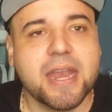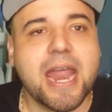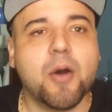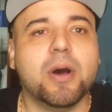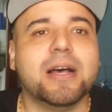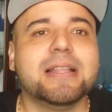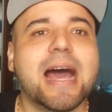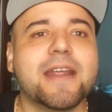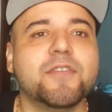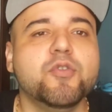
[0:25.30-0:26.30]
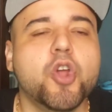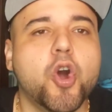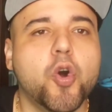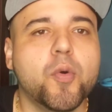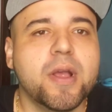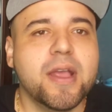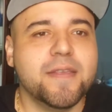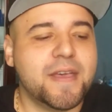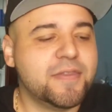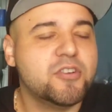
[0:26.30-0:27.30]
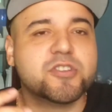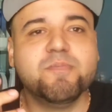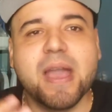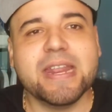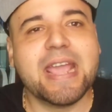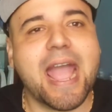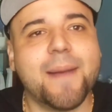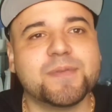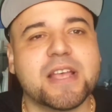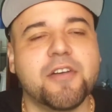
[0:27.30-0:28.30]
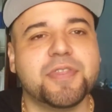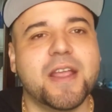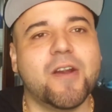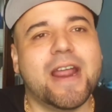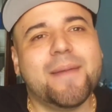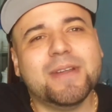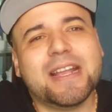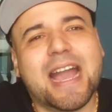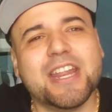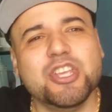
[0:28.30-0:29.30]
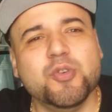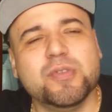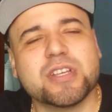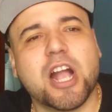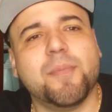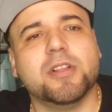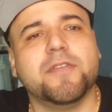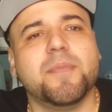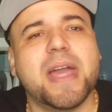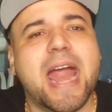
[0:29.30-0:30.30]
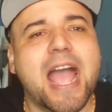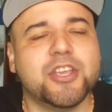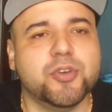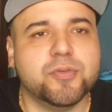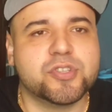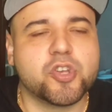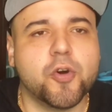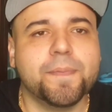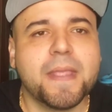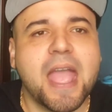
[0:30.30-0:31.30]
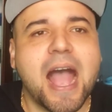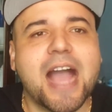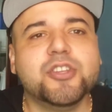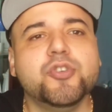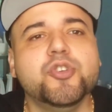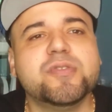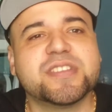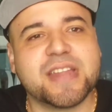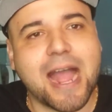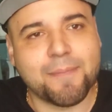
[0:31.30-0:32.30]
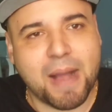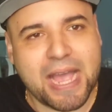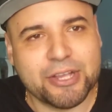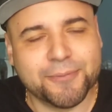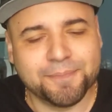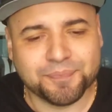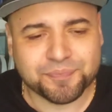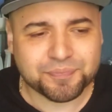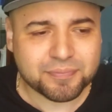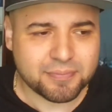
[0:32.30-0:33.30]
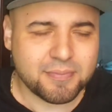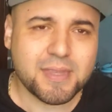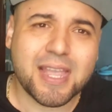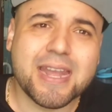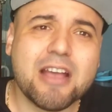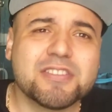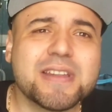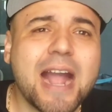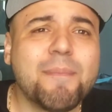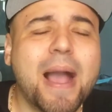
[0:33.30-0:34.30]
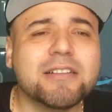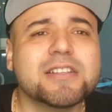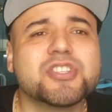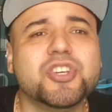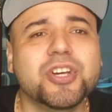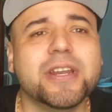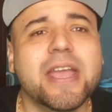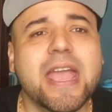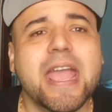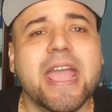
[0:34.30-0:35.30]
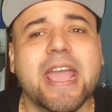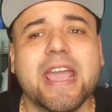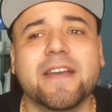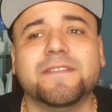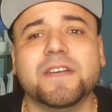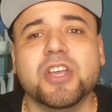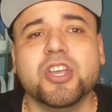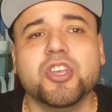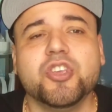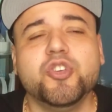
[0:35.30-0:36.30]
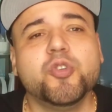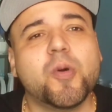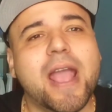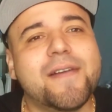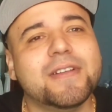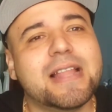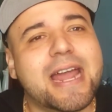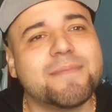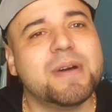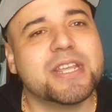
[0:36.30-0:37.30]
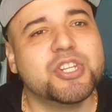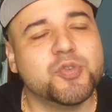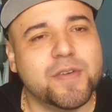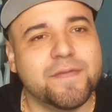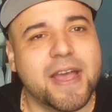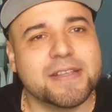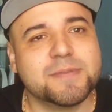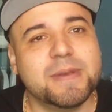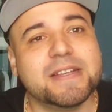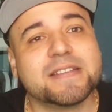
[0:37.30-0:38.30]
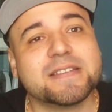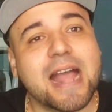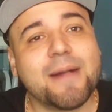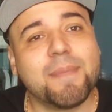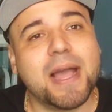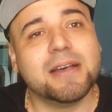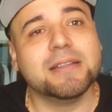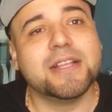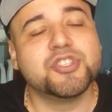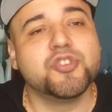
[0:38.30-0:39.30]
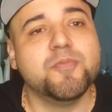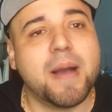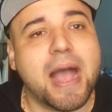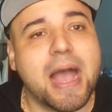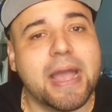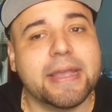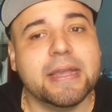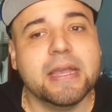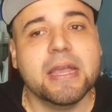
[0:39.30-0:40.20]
Now, a lot of you know that there's many apps out there, and I'm going to kind of use a couple of them that I use. So I do use Stockpile. Now, Stockpile is good if you don't have a lot of money to invest, because Stockpile lets you buy